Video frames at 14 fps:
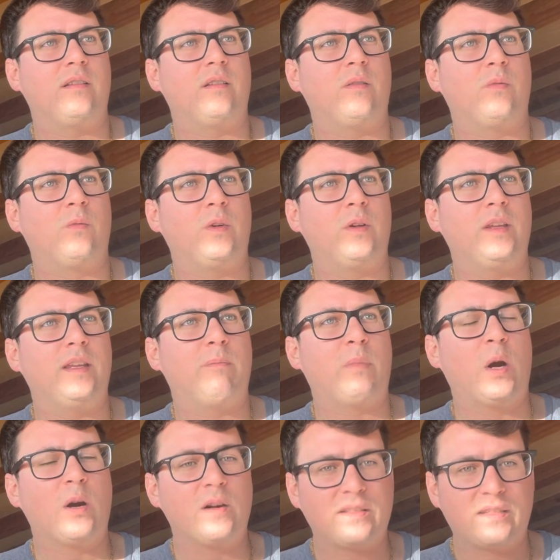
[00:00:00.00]
really
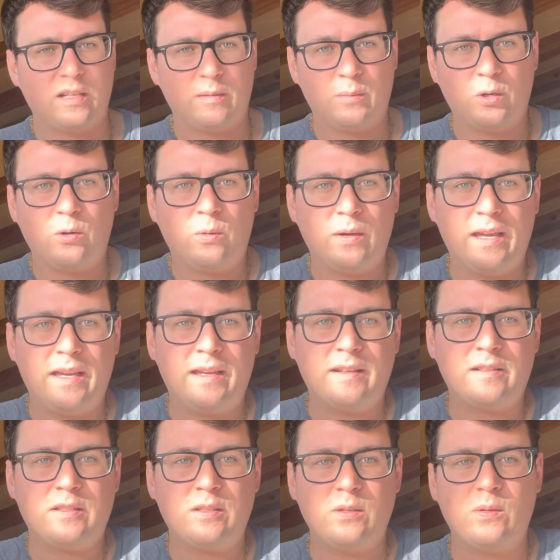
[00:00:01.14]
personable way
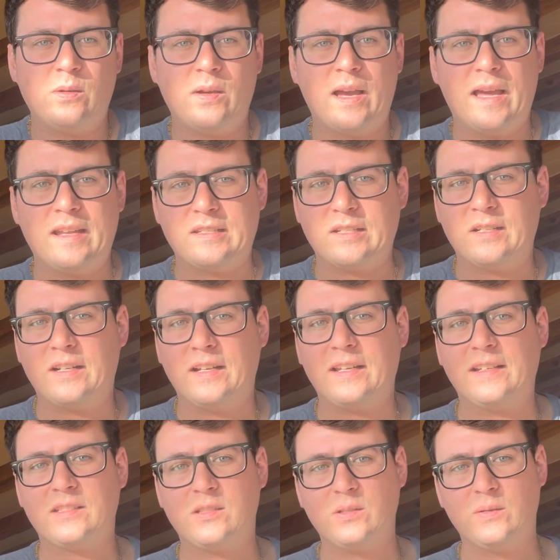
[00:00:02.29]
to enter
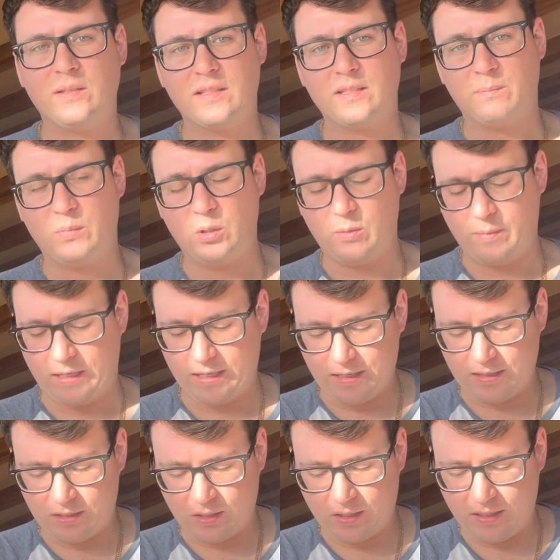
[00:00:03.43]
into this booming
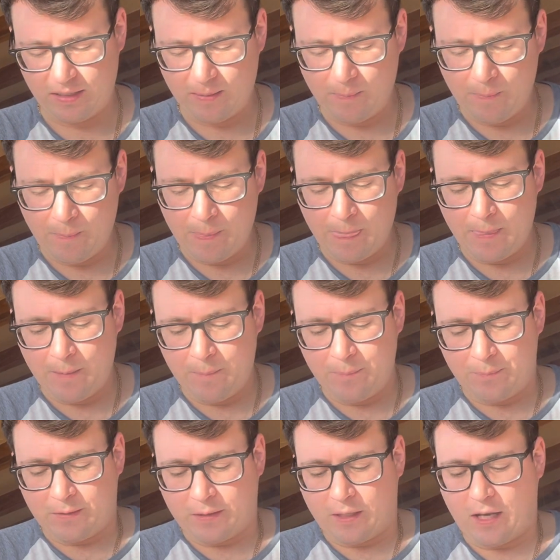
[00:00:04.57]
industry.
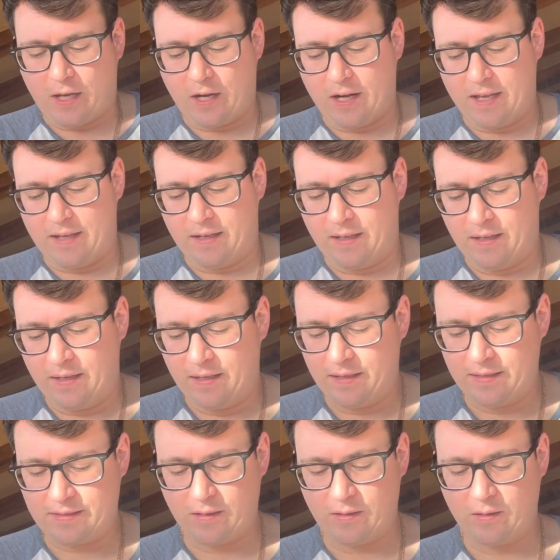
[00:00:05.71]
All right,
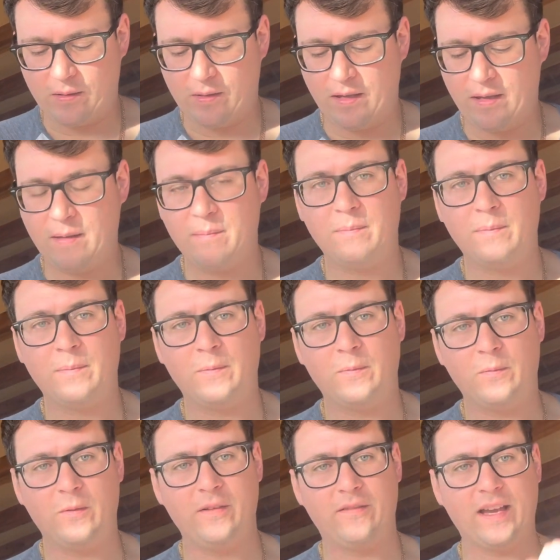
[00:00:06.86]
so
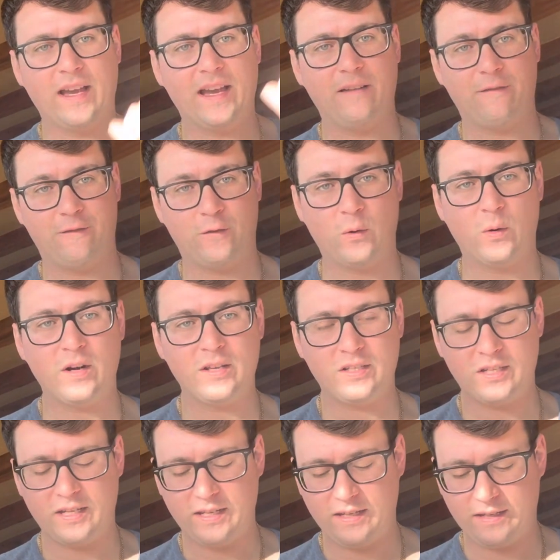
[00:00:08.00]
we've got
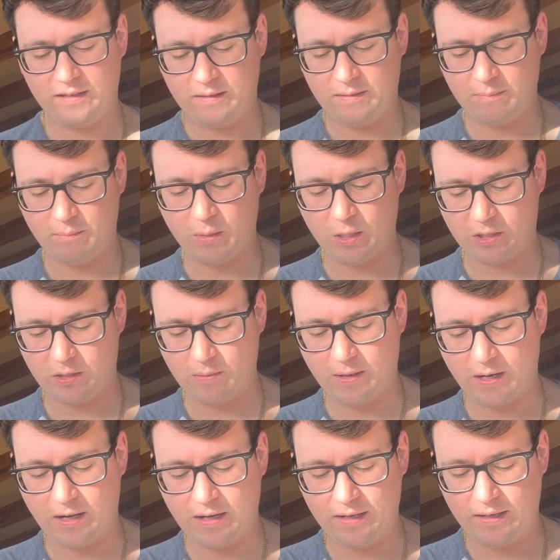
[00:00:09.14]
foraging, mushroom
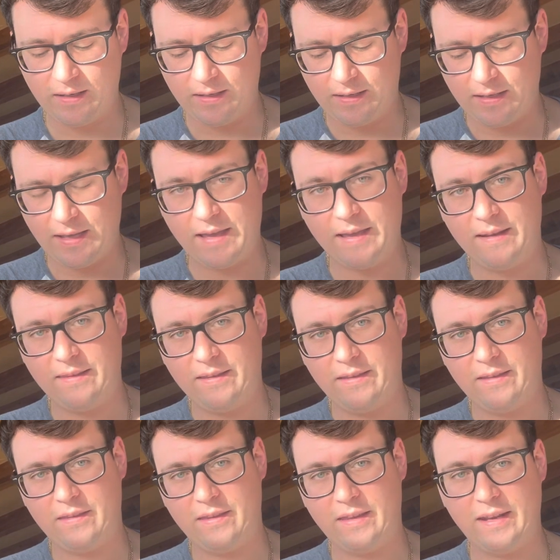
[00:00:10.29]
art, and
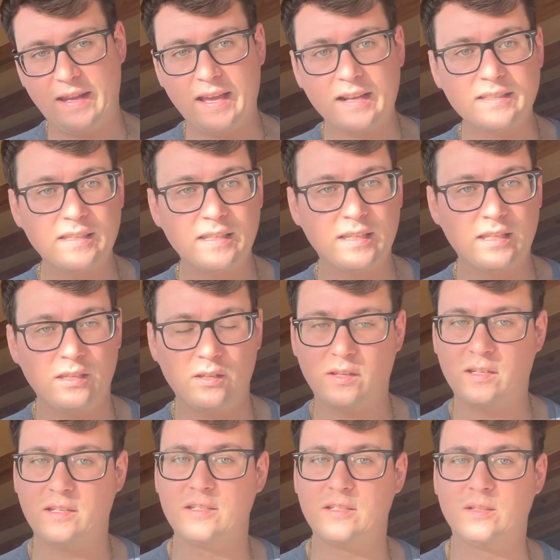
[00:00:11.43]
the next thing you
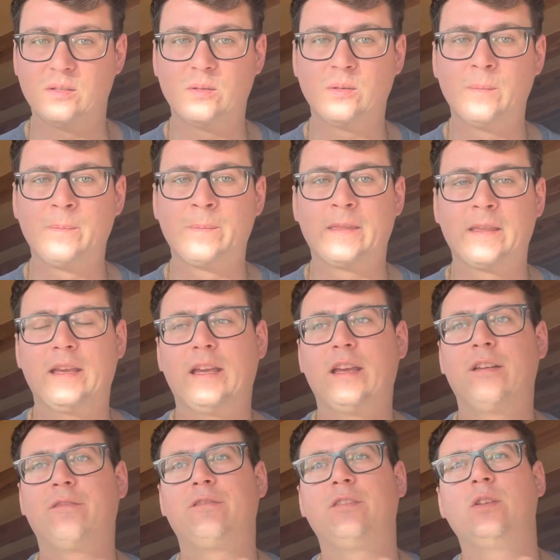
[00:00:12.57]
can do,
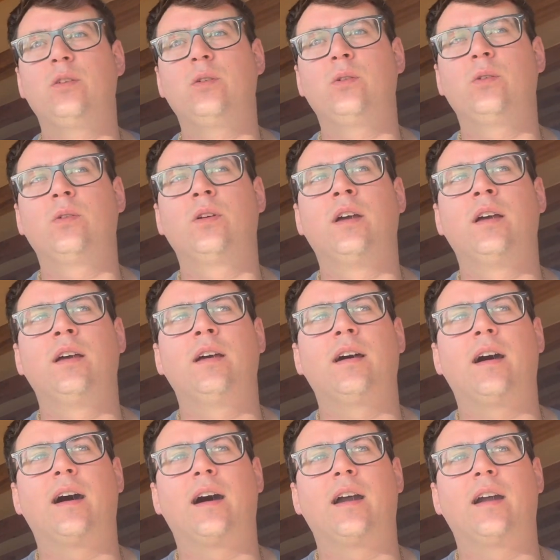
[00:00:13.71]
if you
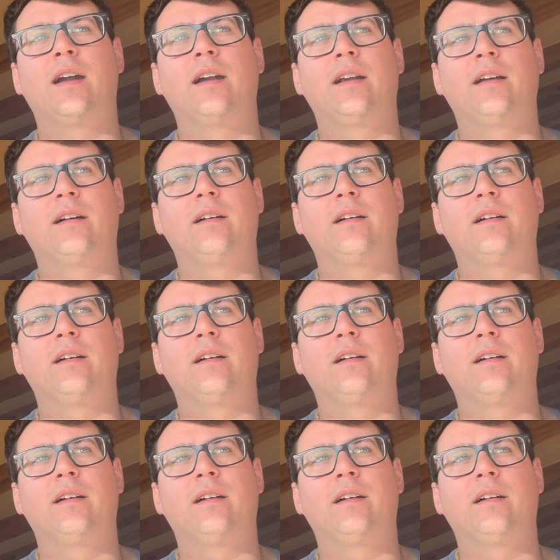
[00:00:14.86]
are